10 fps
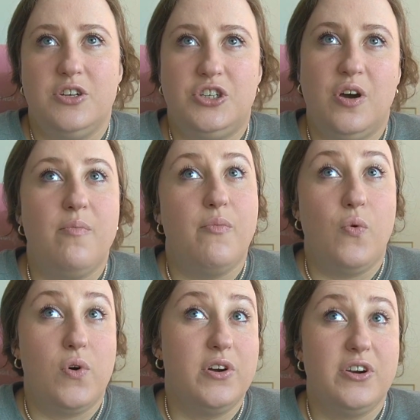to
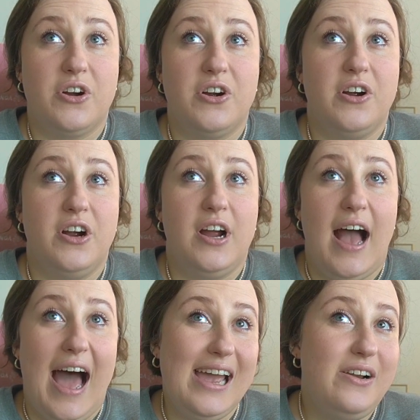mourn her.
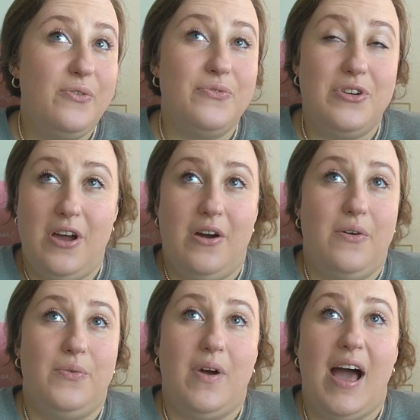I don't
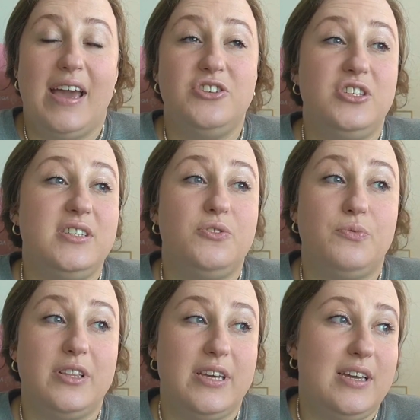know. I just
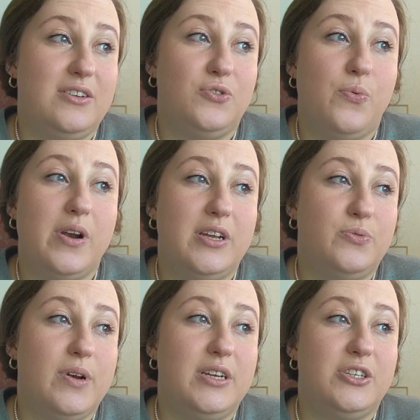really,
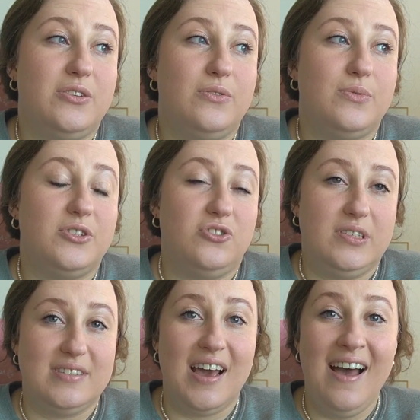2022 was
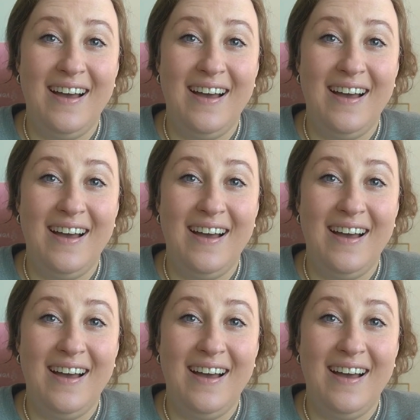just